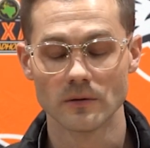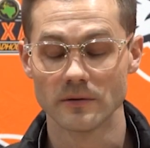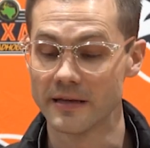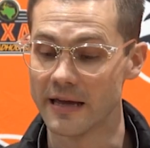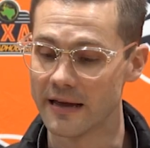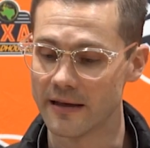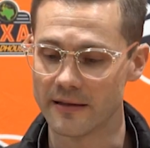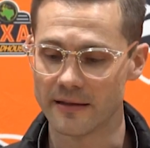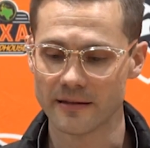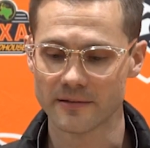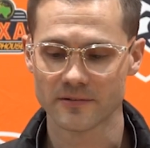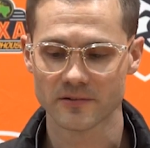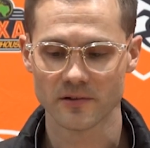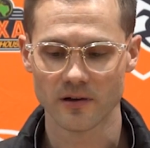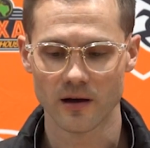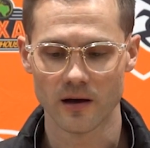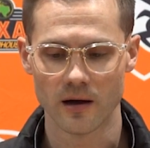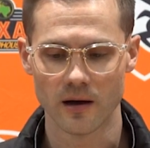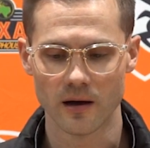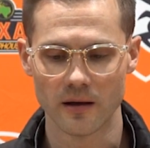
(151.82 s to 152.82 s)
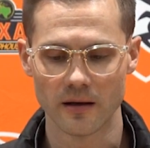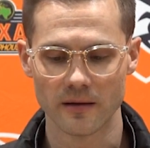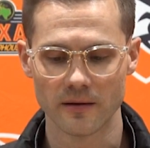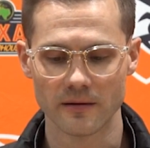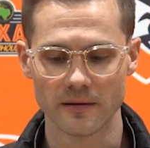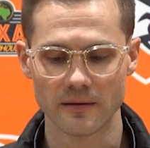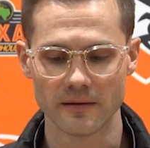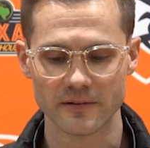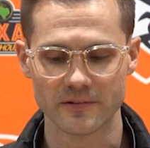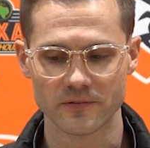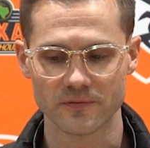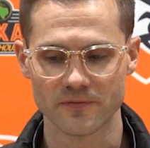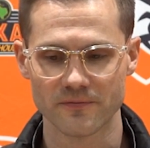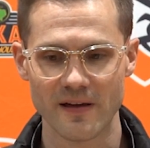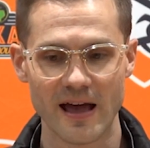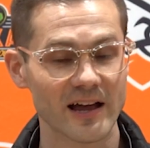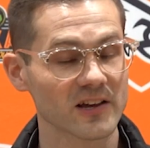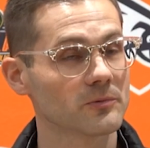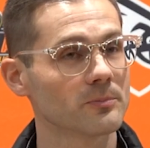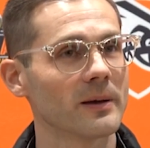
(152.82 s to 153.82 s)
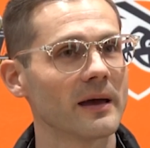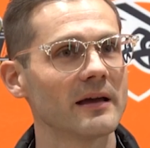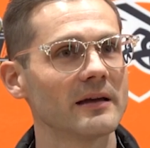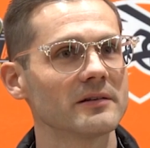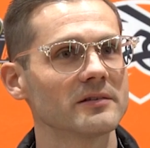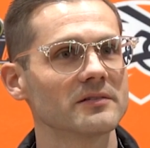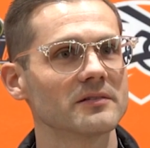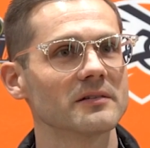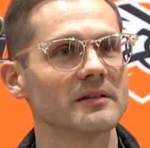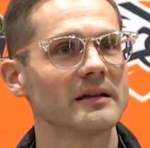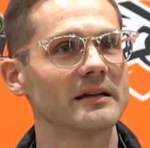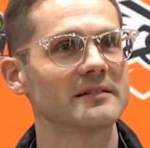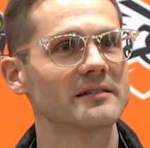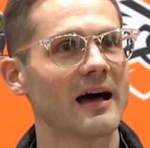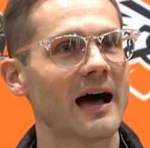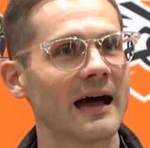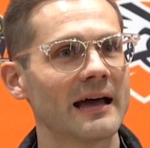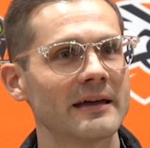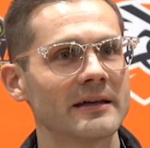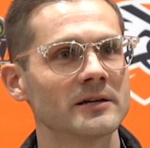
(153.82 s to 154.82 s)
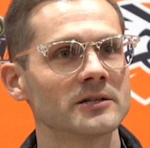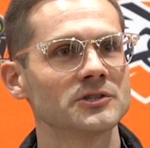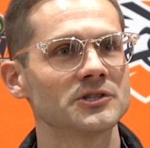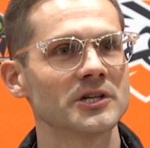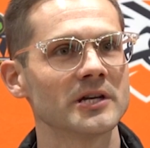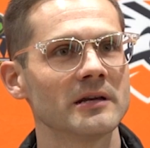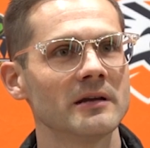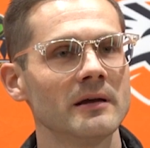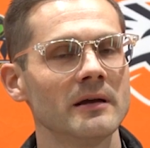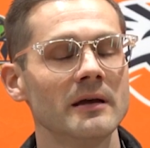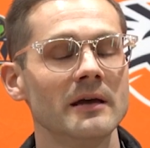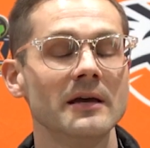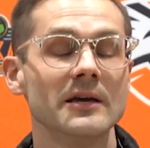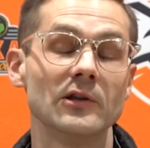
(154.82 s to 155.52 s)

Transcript: Yeah, it's fast paced, it's high energy.